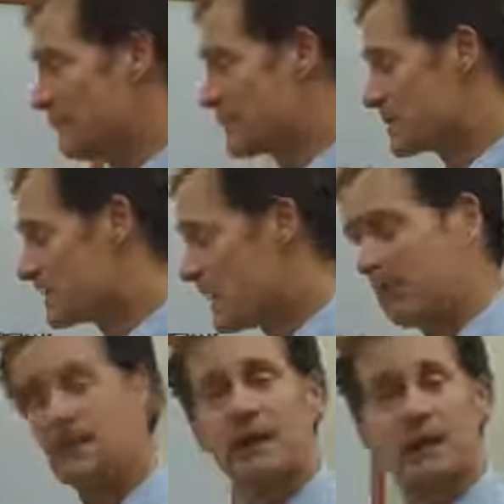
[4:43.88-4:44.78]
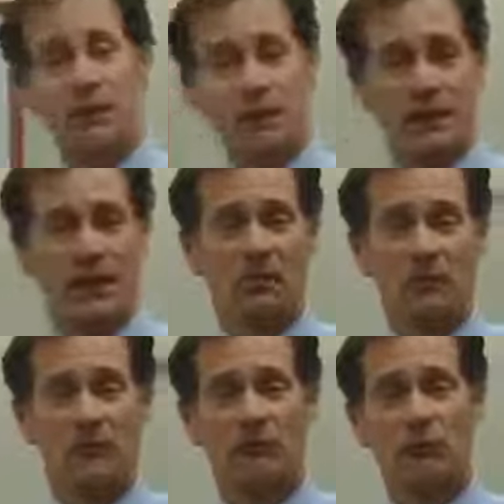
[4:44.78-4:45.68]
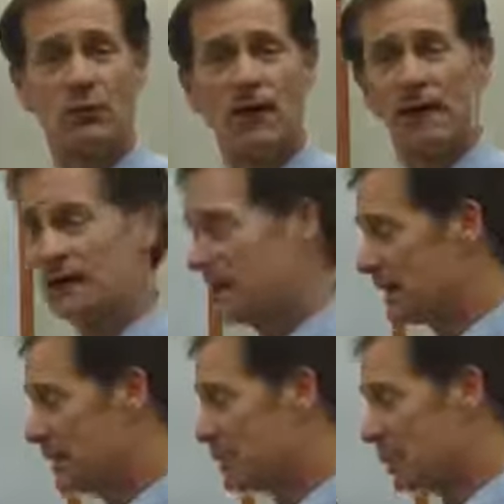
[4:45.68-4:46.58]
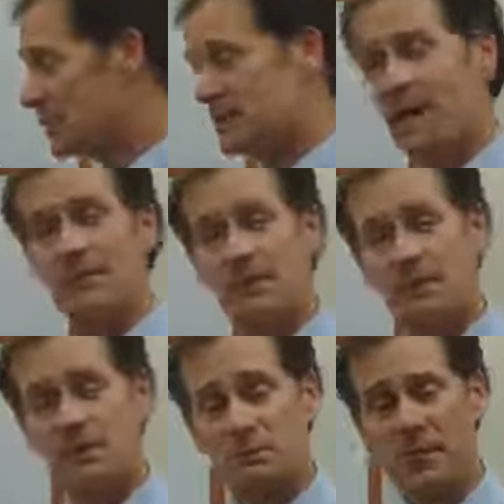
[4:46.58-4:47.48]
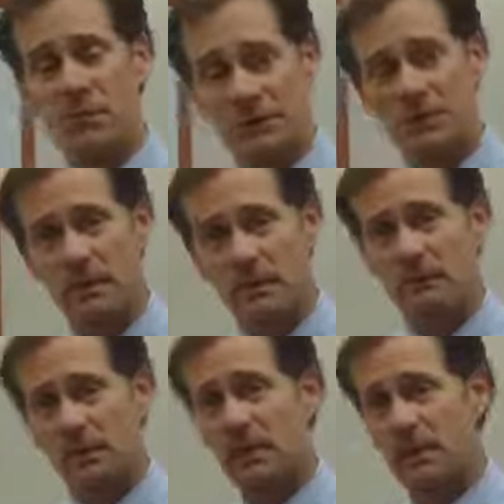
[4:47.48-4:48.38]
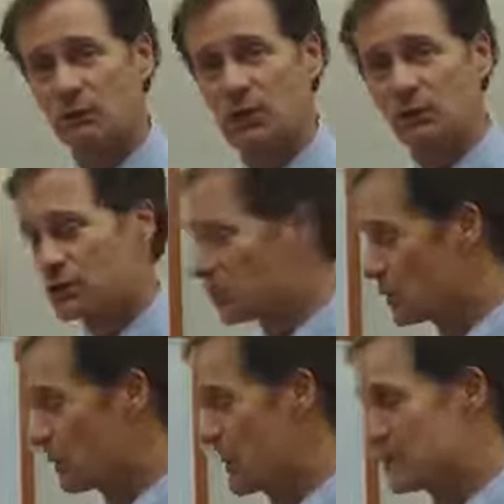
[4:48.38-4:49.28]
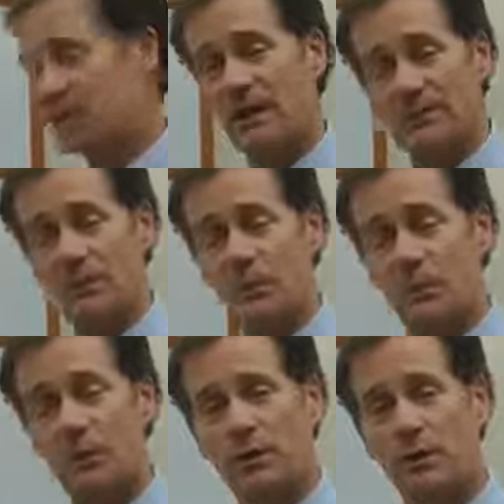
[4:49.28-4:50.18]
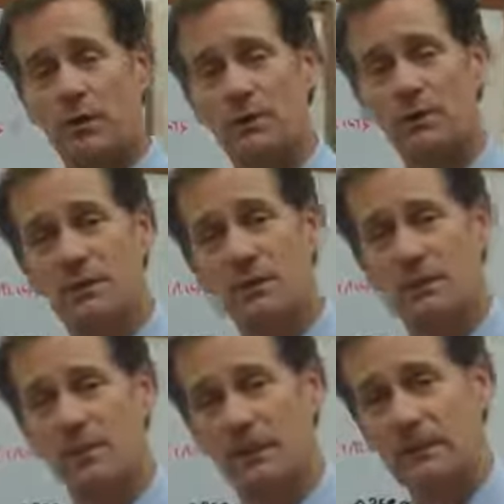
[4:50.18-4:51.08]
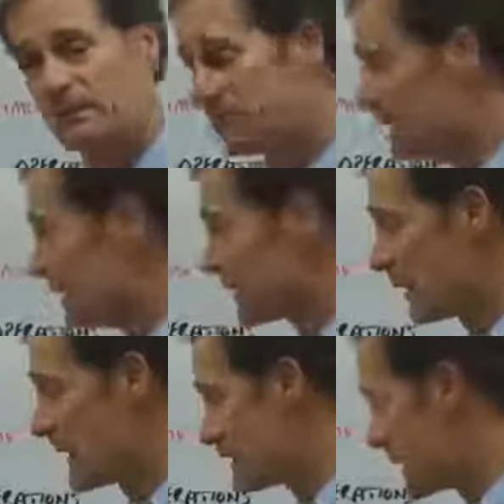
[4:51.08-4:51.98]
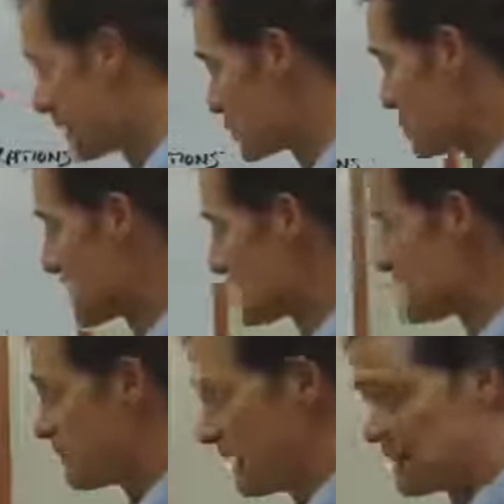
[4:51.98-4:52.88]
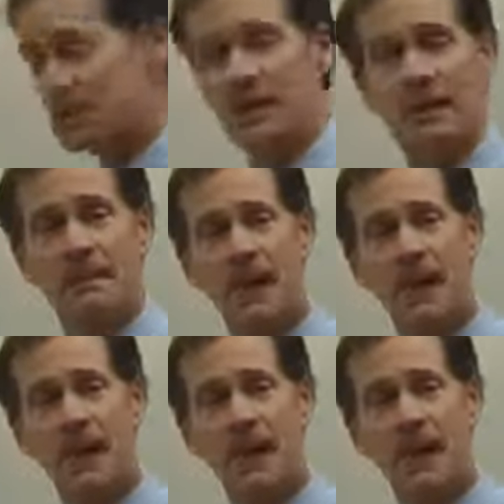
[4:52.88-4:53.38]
This is complicated. We can help you through that. Workers' comp can be especially expensive for contractors, so it pays to have someone working with you that knows about it. The last thing I'll just say is bonds.